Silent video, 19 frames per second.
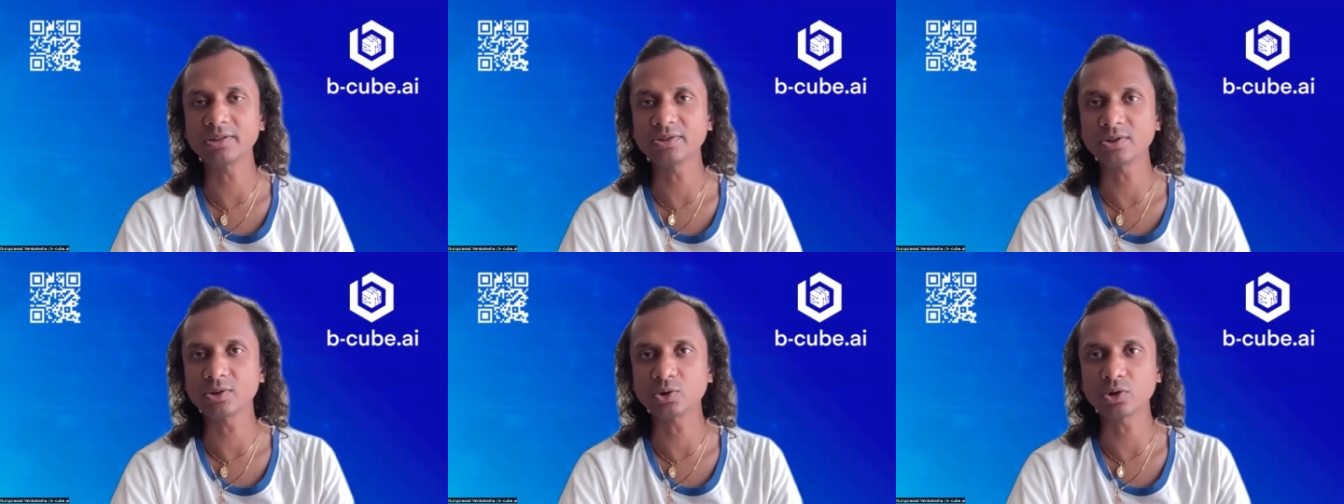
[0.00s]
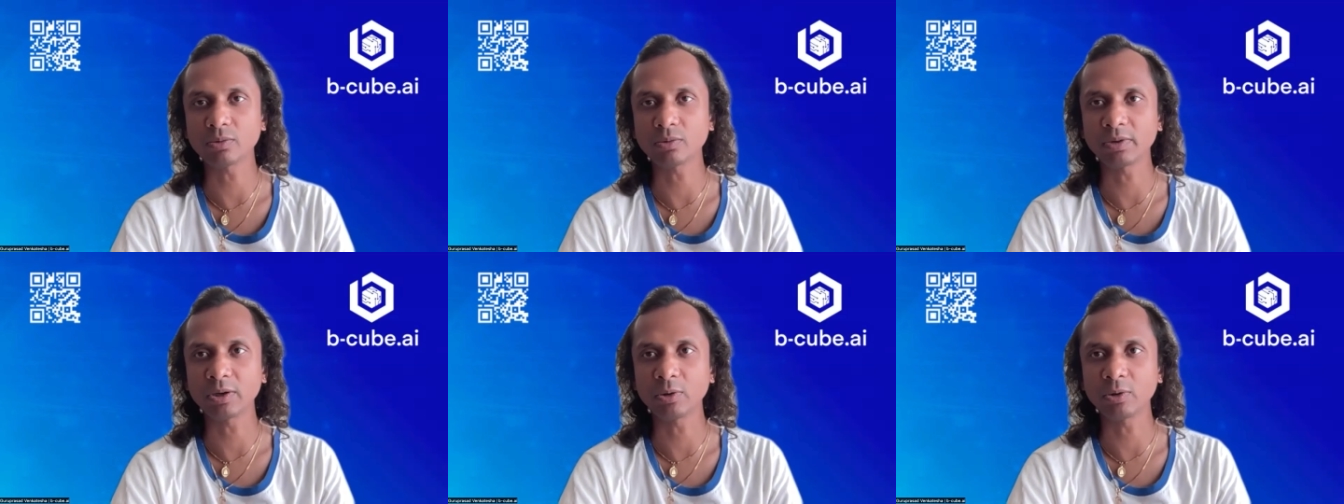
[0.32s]
at least
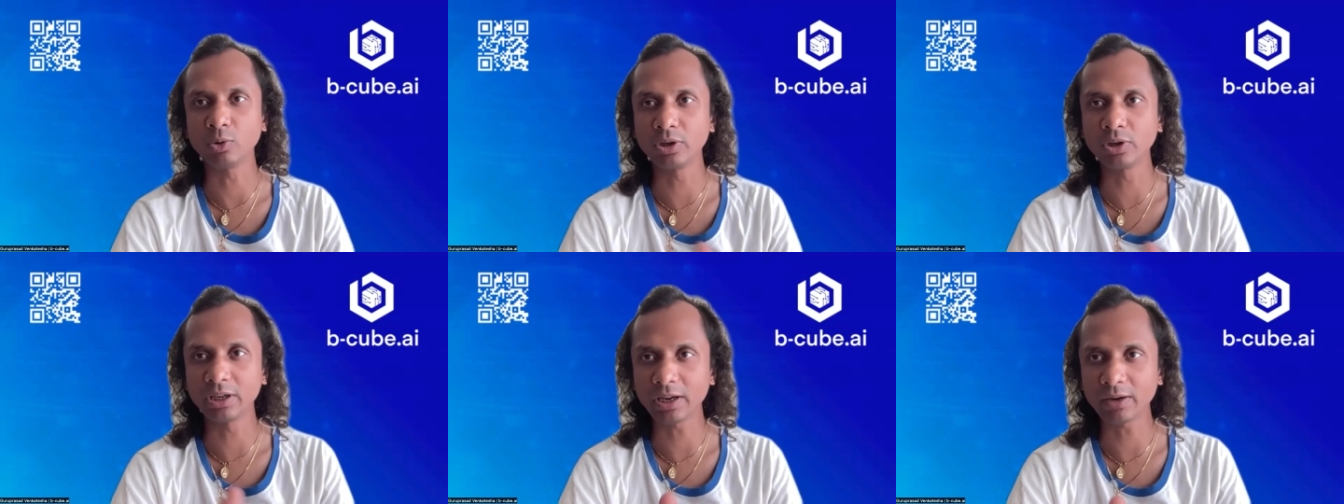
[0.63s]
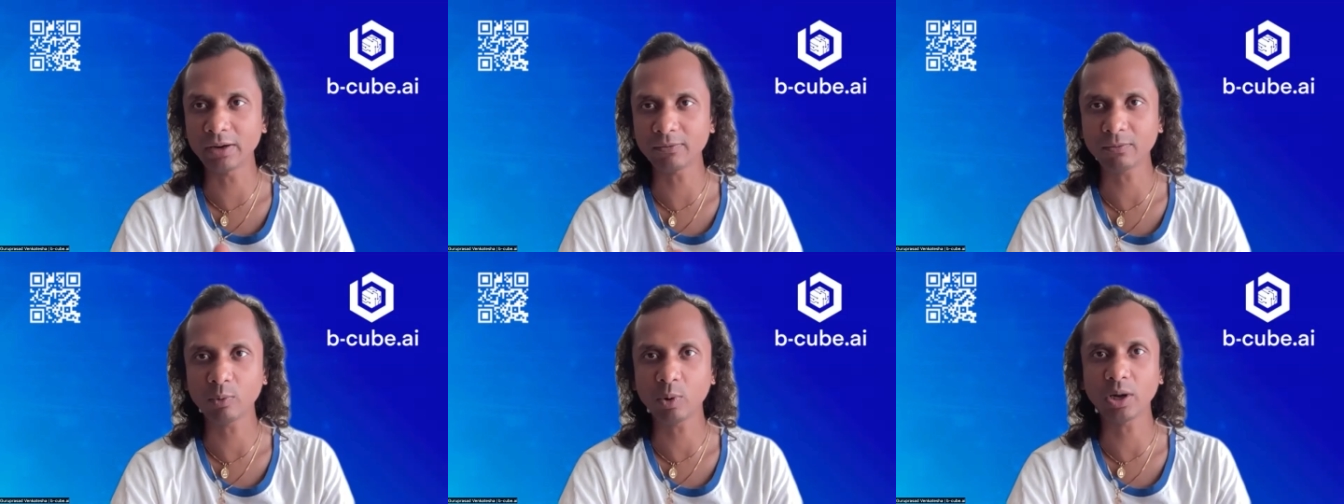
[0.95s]
it should be good
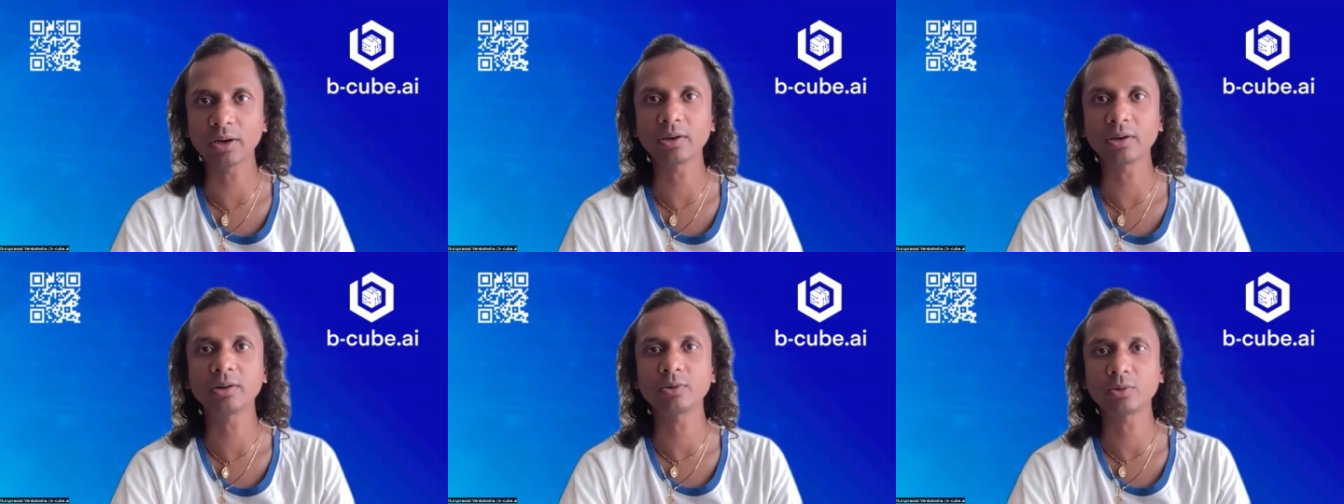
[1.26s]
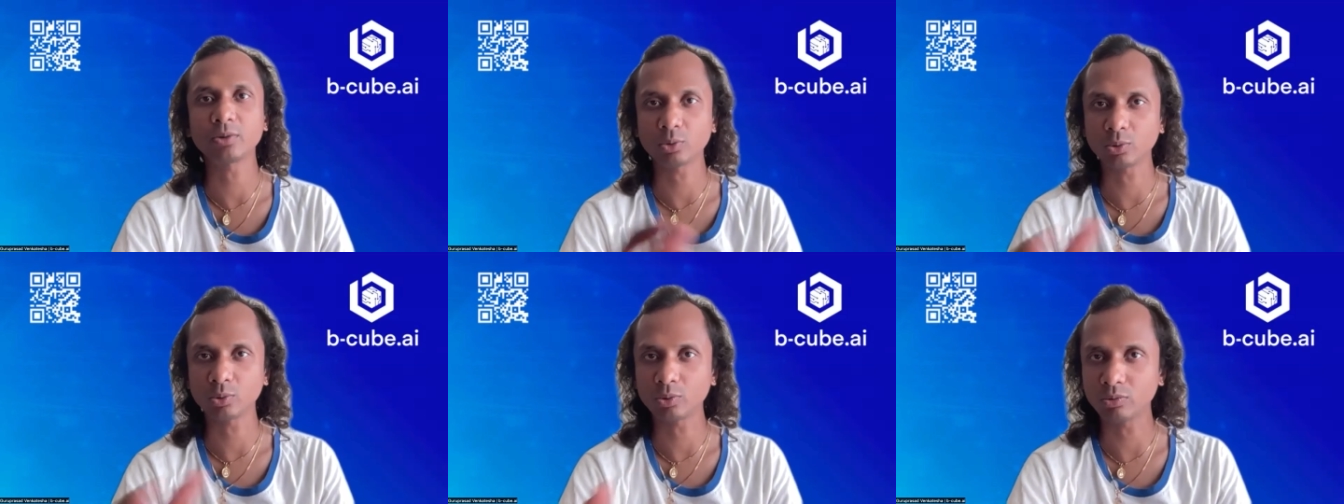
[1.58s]
enough one
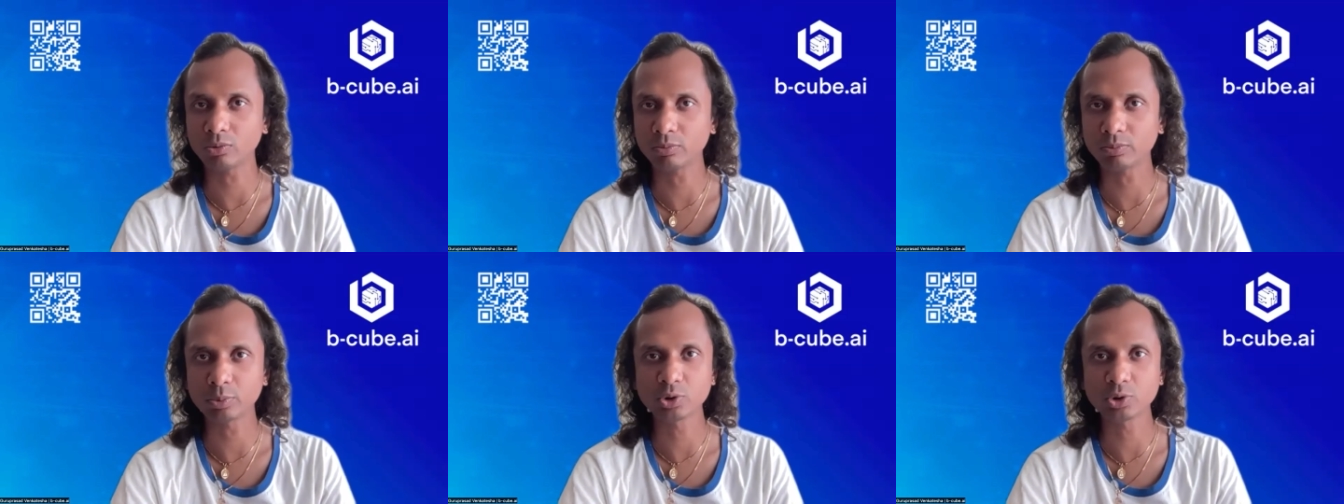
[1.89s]
to